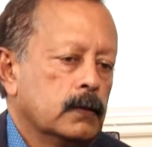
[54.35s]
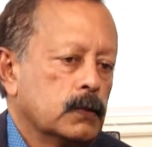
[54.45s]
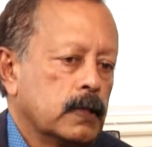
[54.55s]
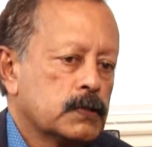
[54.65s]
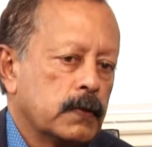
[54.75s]

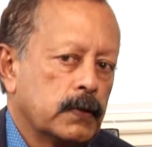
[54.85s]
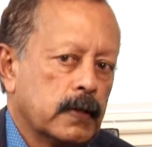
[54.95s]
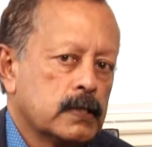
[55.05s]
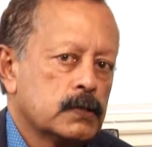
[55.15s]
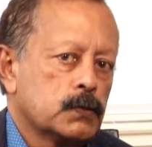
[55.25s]
So that's one of the
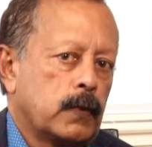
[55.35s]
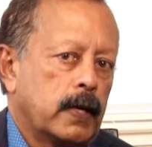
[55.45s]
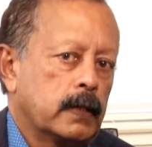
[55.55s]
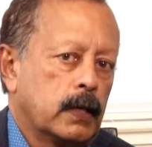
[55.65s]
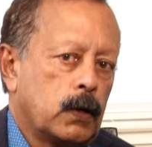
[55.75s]
reasons
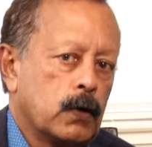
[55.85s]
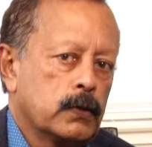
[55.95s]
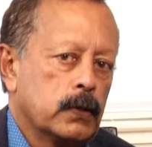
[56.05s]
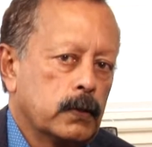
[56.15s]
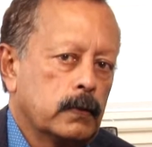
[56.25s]
why they
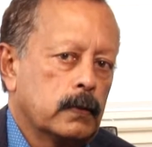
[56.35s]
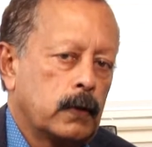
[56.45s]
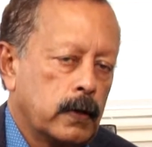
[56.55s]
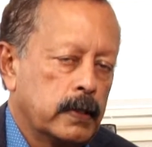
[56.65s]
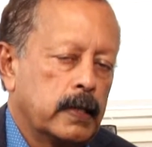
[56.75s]

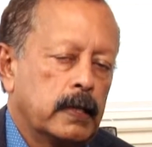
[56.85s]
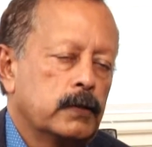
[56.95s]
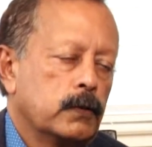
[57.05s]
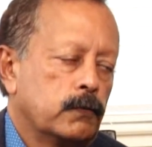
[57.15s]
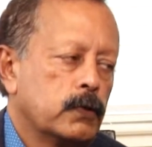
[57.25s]
quarantine
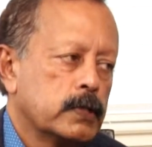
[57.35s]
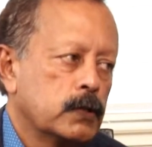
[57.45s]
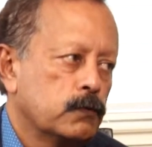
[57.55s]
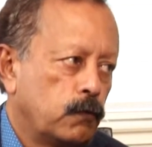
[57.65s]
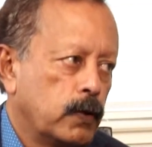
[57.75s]
you for
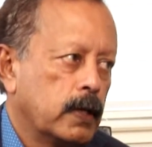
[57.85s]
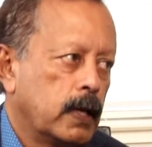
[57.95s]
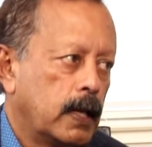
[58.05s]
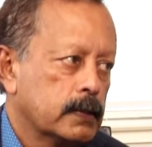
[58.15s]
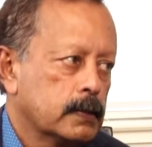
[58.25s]
10 to 14
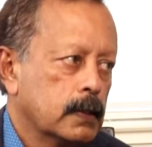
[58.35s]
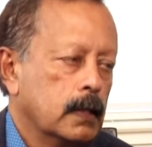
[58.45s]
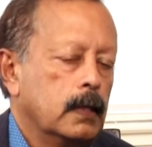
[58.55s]
days.